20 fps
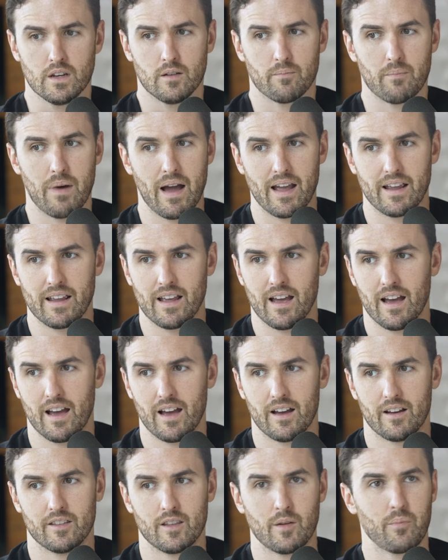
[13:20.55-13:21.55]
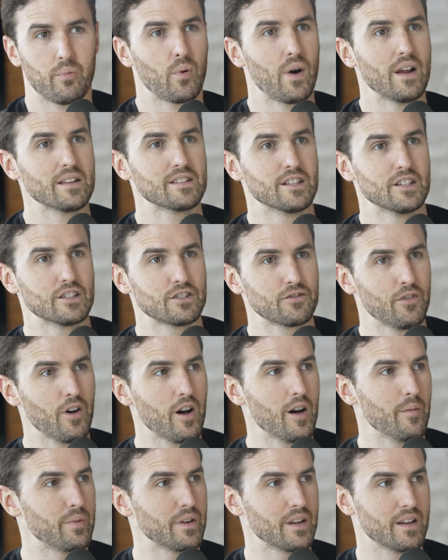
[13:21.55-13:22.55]
the president's
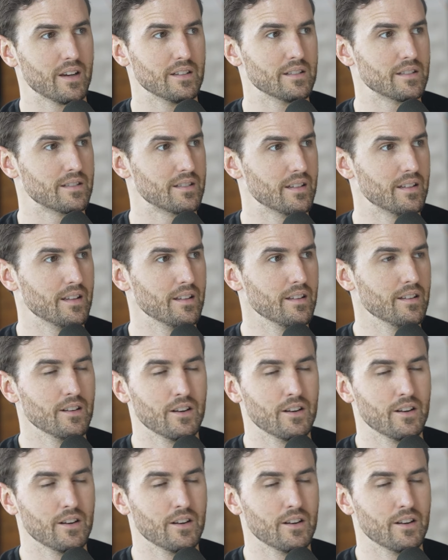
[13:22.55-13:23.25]
fault because he,